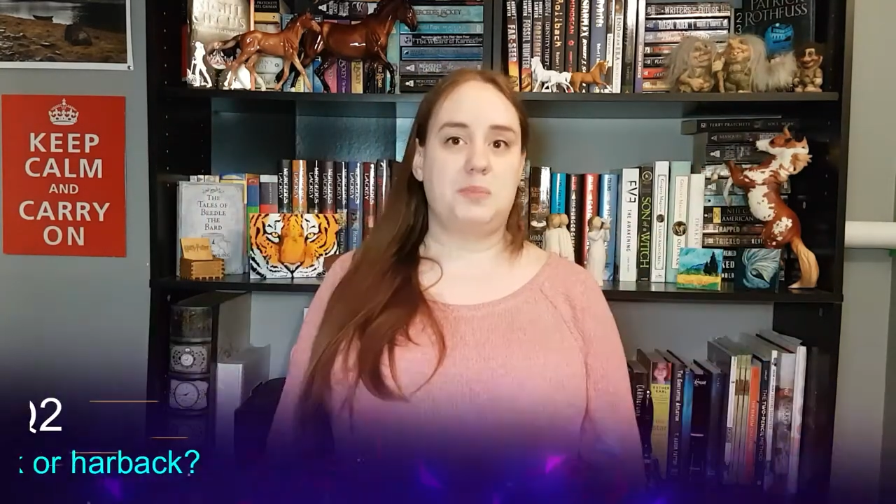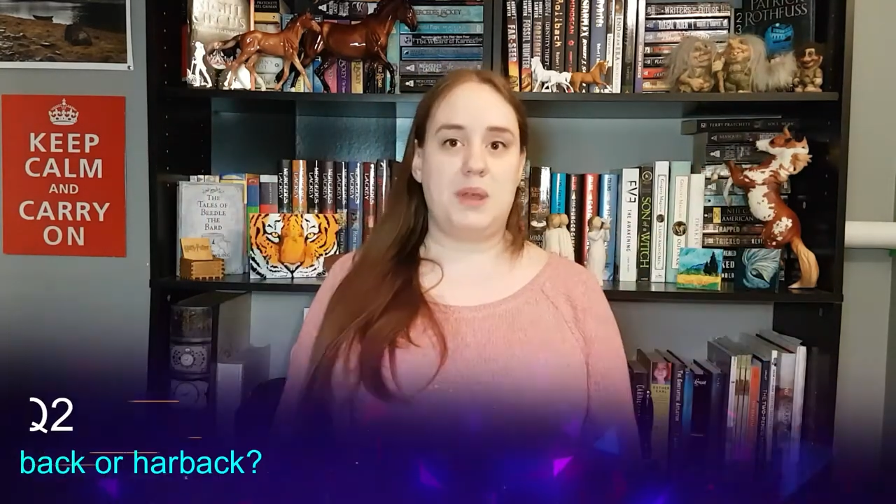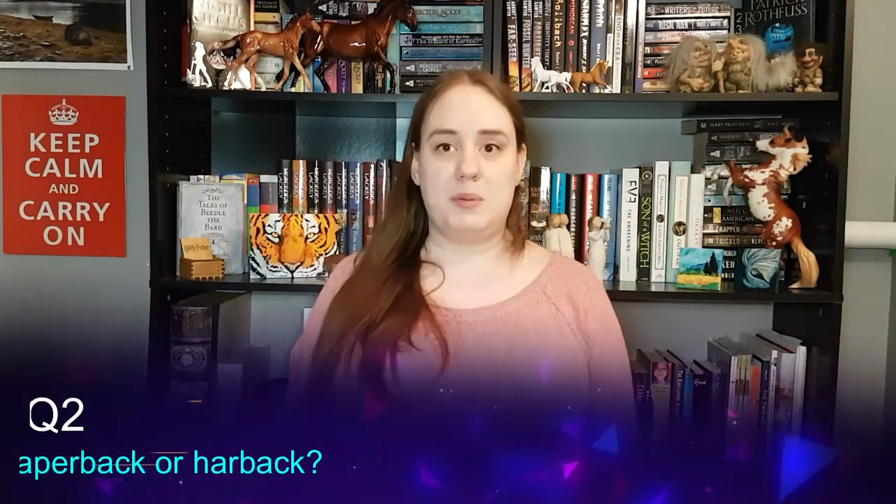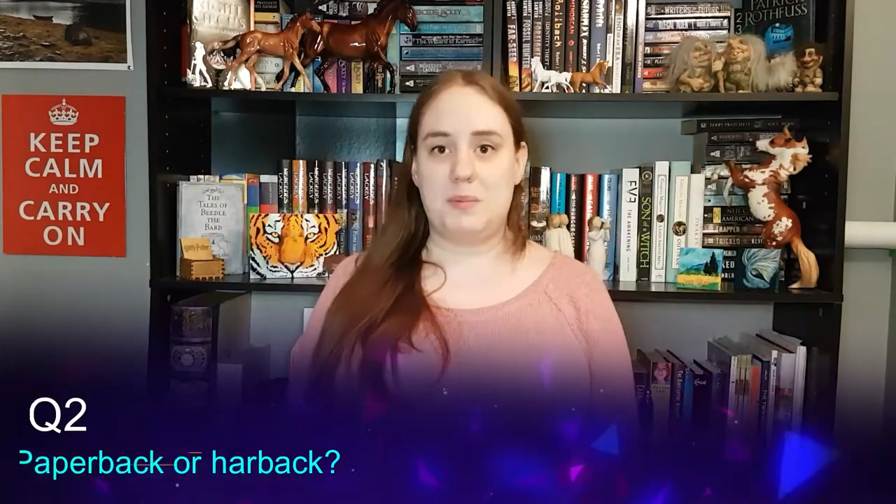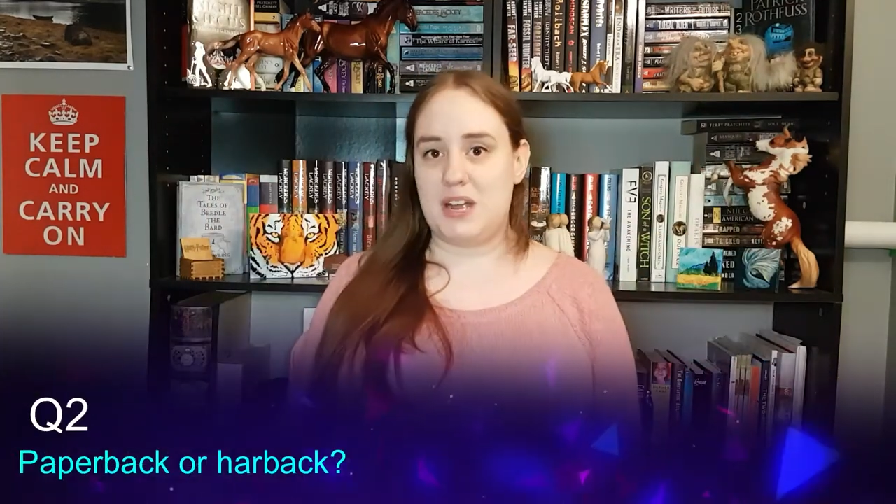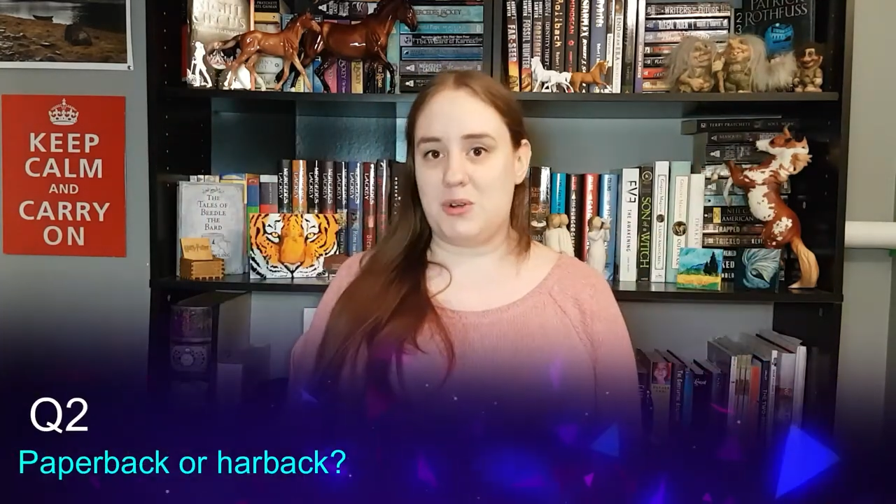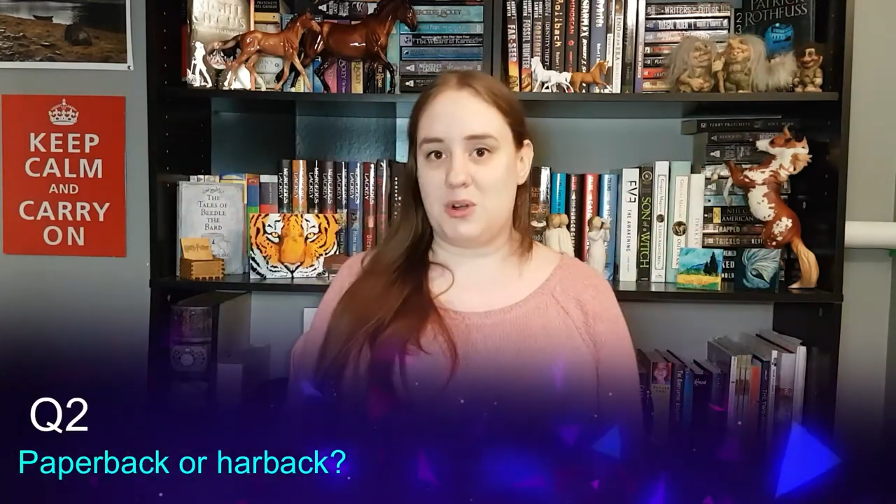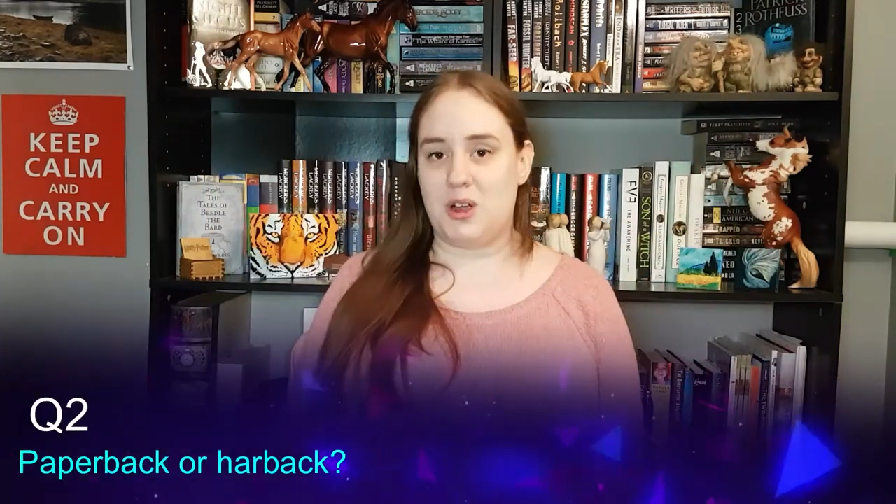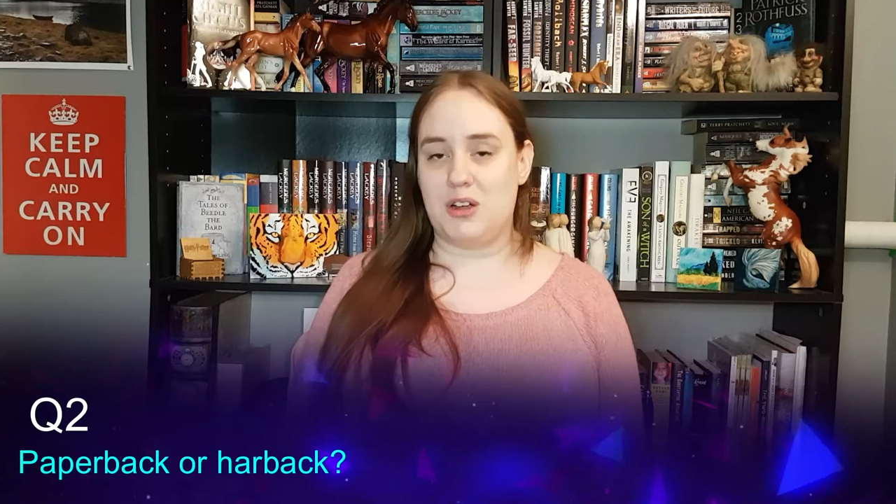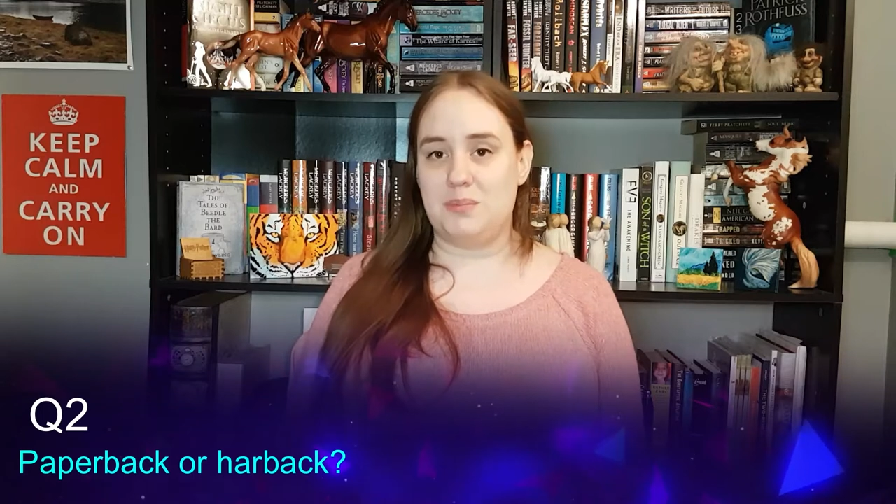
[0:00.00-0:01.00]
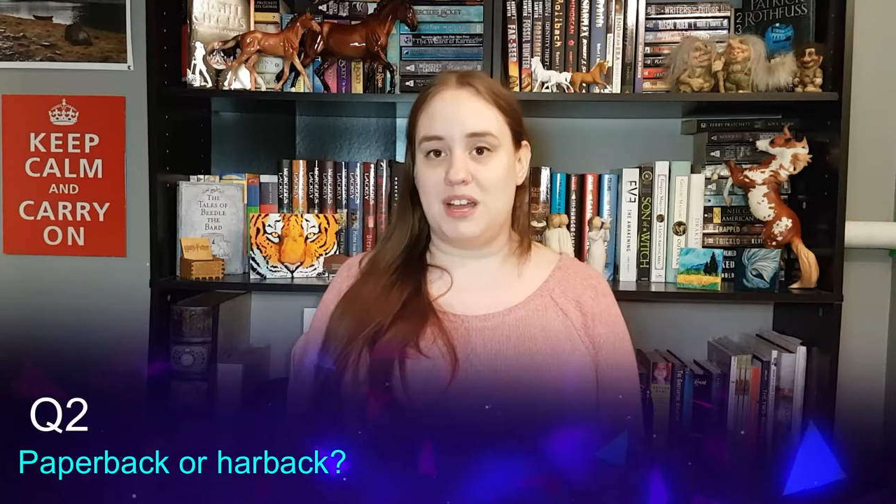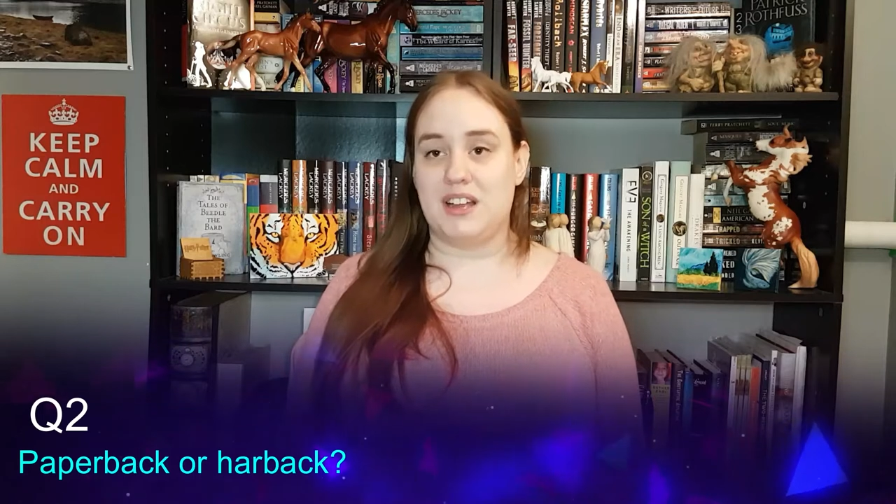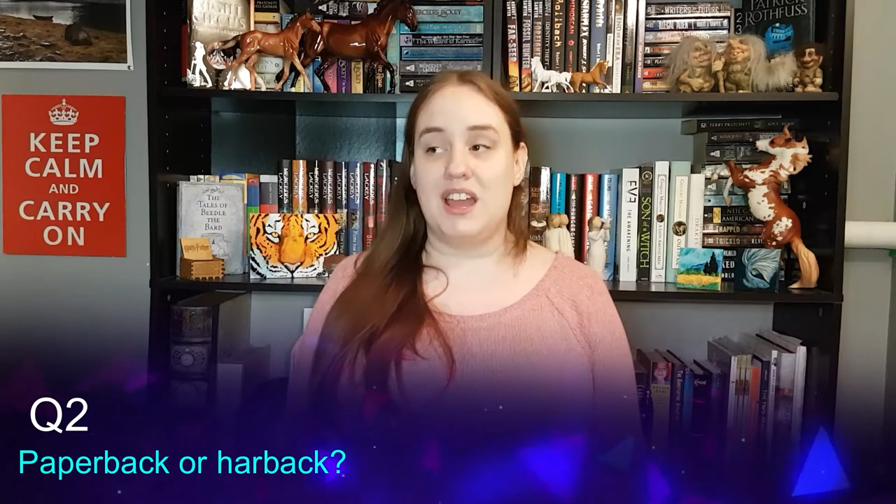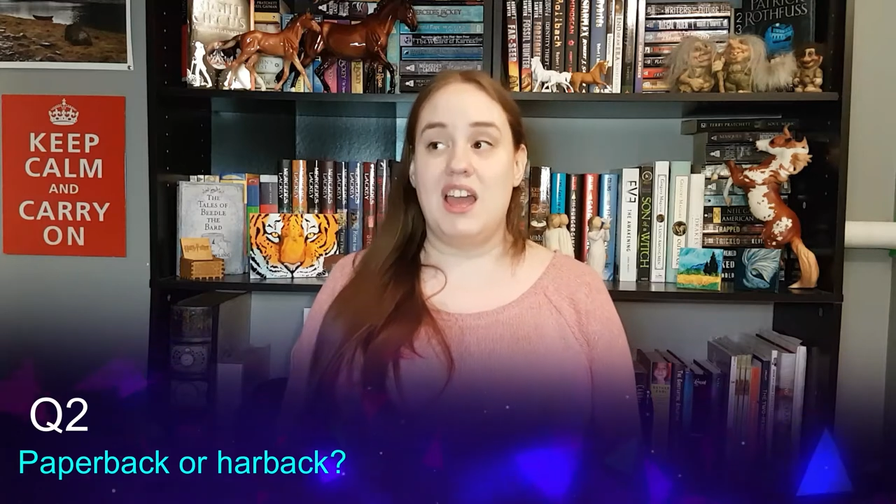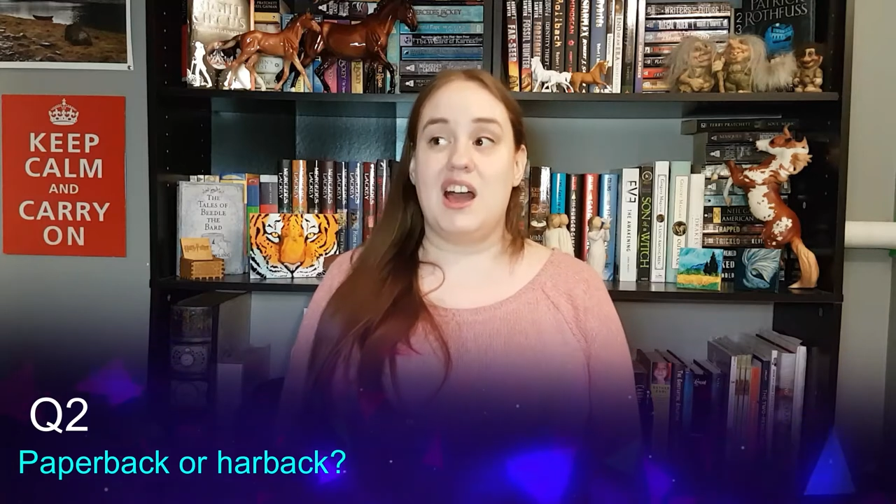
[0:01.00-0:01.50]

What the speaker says: paperback or hardback?